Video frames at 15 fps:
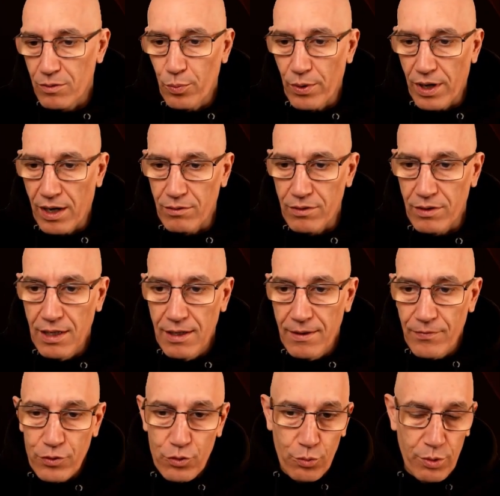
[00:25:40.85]
pawn
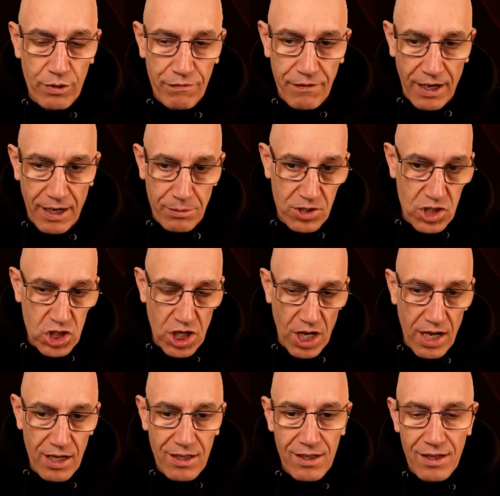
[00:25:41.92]
to b5
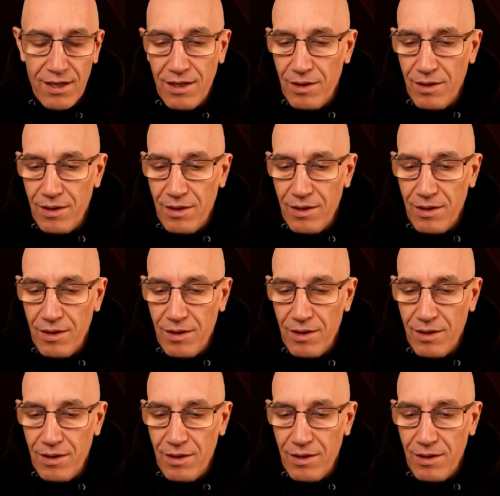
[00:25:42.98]
check,